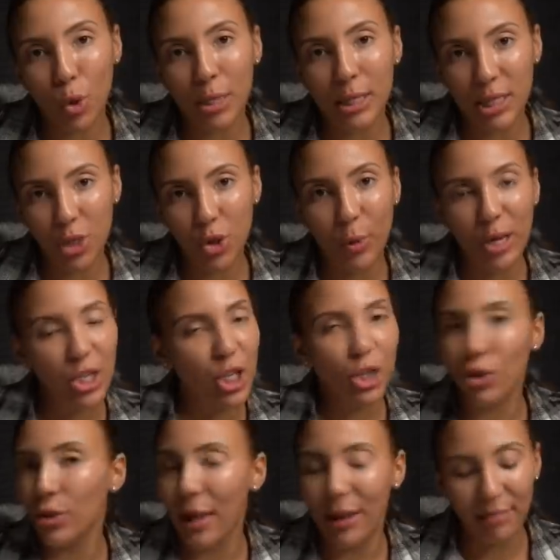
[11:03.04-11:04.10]
of situation in
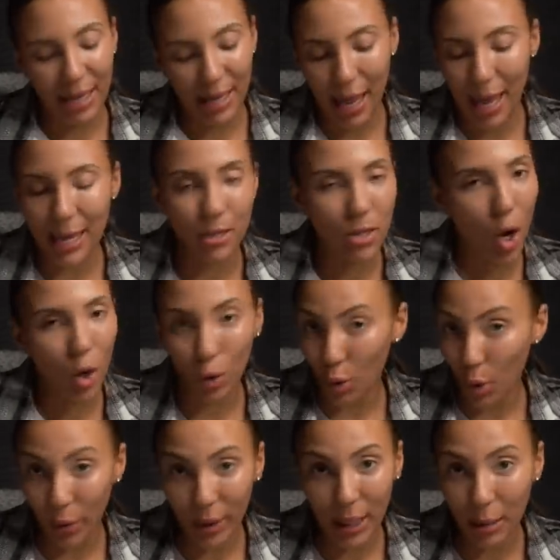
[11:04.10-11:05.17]
your life that A, is not
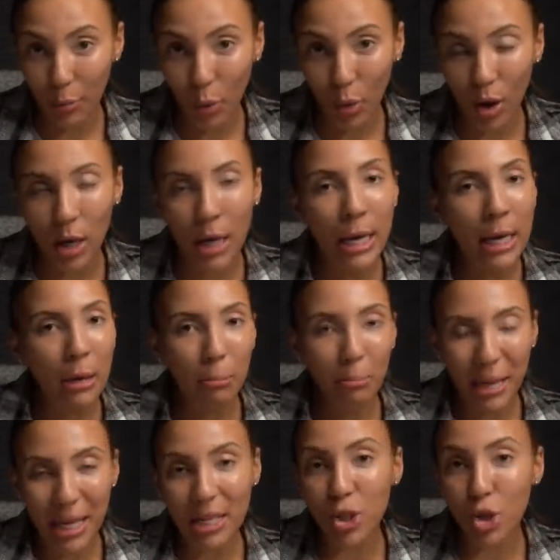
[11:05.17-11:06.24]
growing anymore,
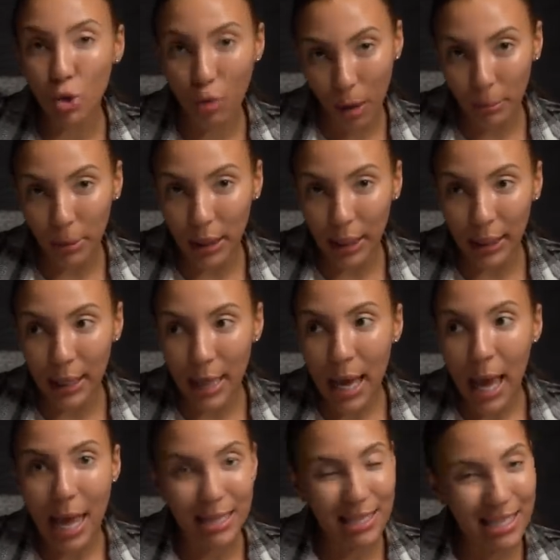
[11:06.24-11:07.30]
B, it's crumbling,
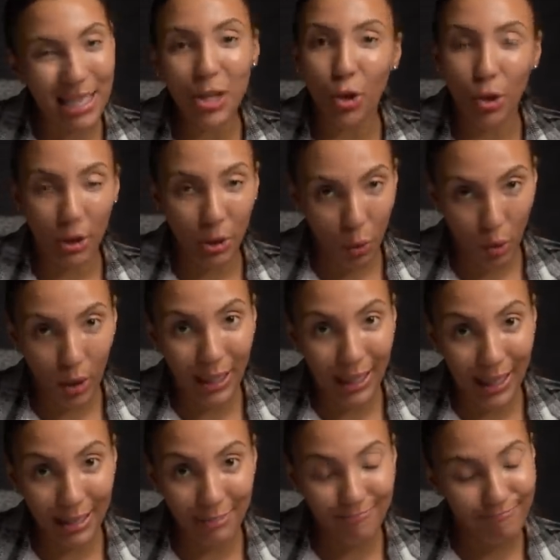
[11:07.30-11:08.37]
and C, you're ignoring
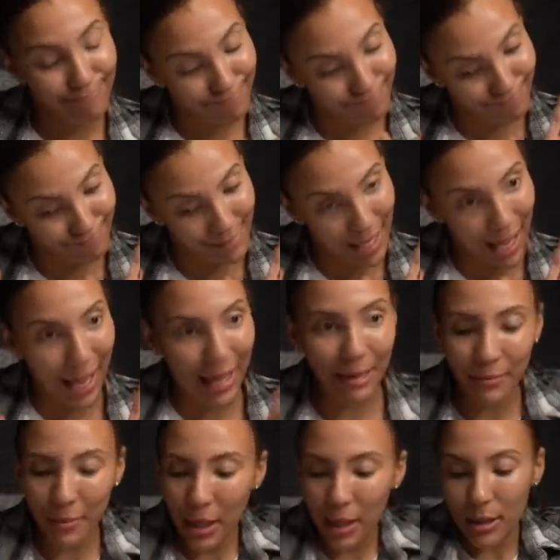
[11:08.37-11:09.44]
it.
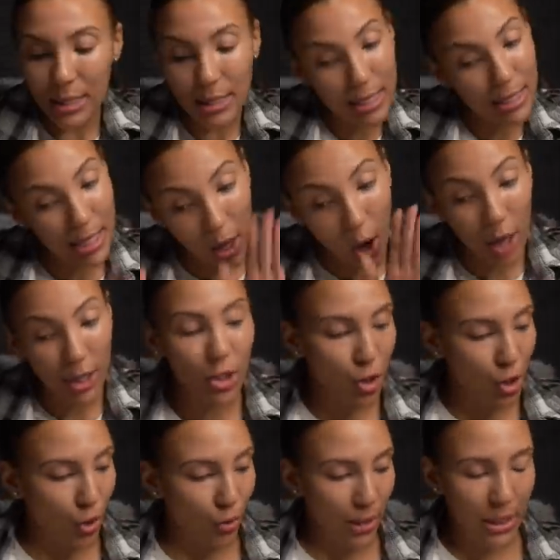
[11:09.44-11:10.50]
Okay. This is the honest
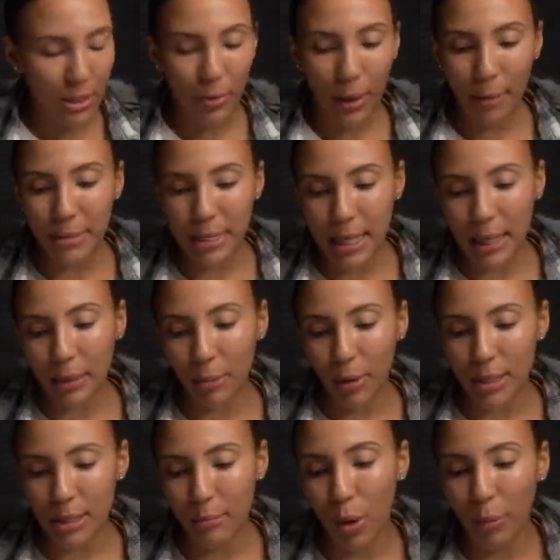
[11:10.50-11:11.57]
truth. This is what I'm seeing in the
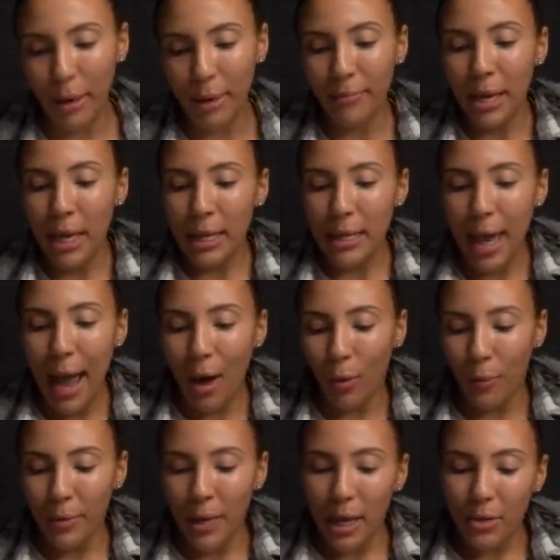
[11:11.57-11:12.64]
present moment.
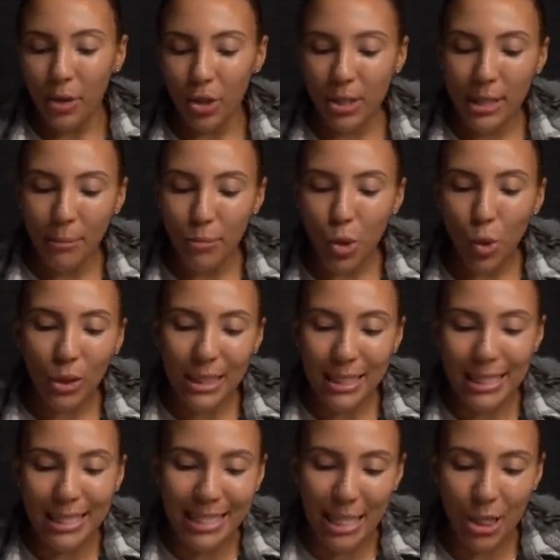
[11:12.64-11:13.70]
Now, there's some sort of
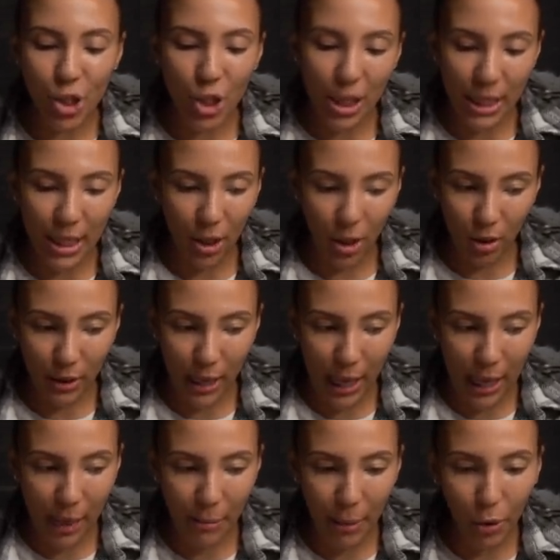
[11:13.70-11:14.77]
decision here,
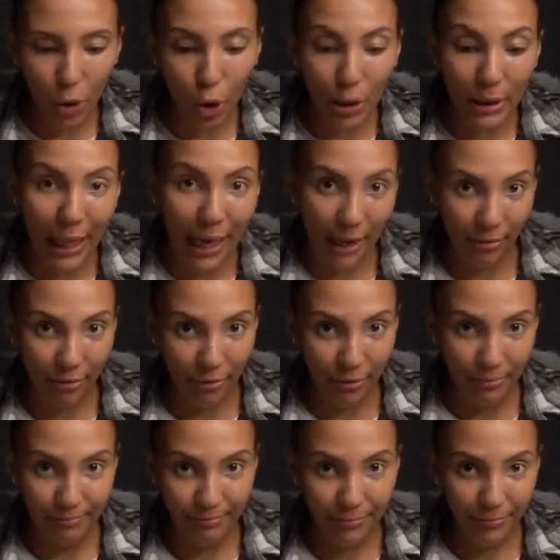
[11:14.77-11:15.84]
okay, about your
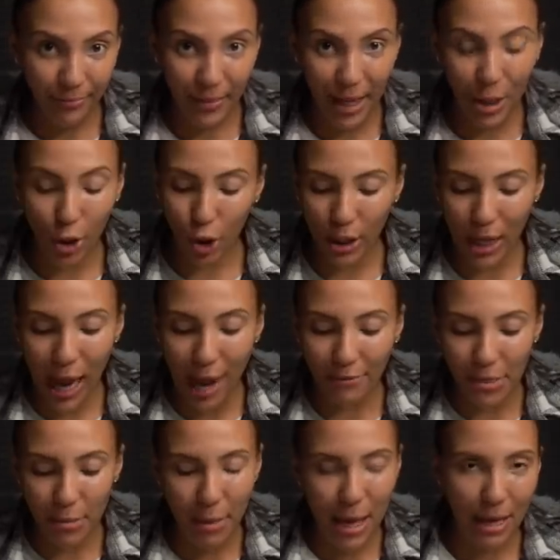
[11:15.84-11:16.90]
life that you're going to
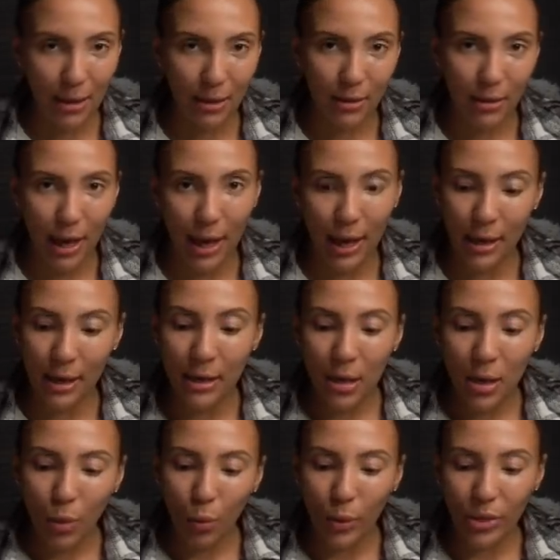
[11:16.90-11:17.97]
have to make, okay,
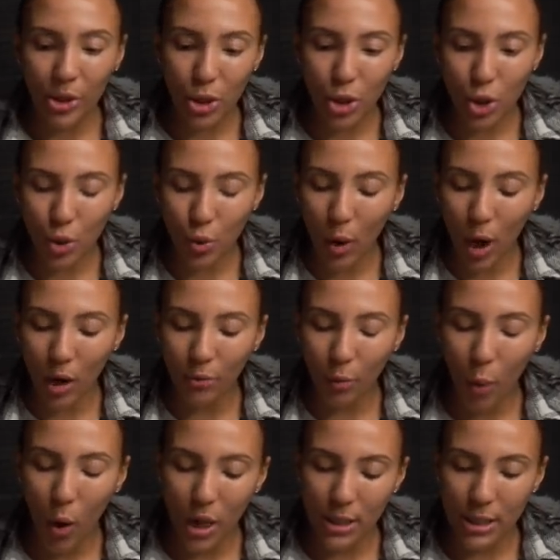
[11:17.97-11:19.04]
with the Two
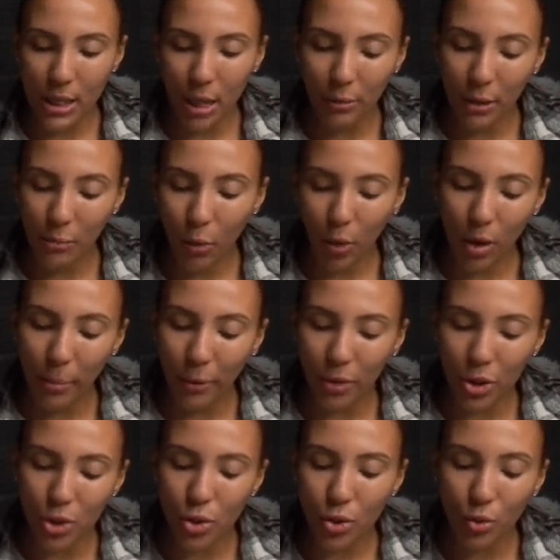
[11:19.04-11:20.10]
of Wands. Tell me more about
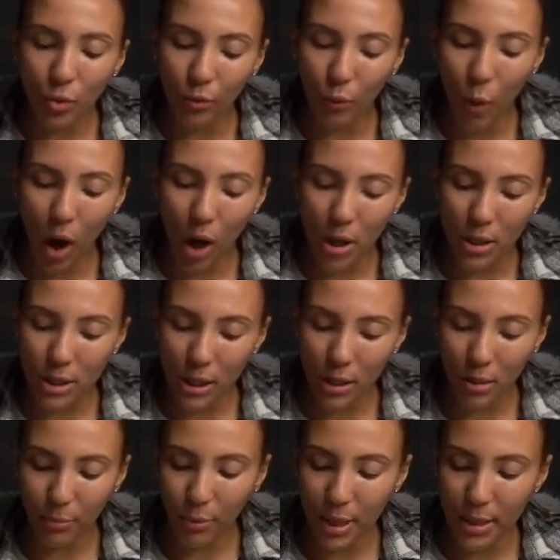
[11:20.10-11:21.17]
the Two of Wands
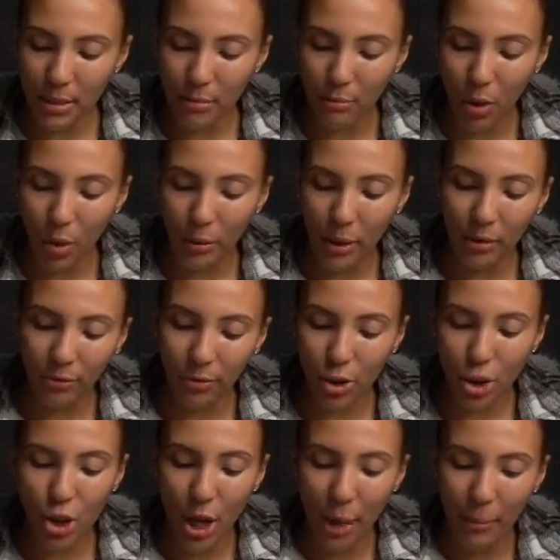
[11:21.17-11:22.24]
in the present moment for
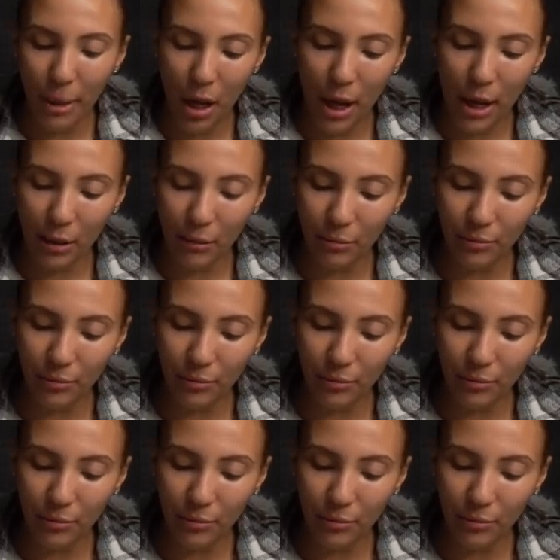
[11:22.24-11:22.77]
Gemini.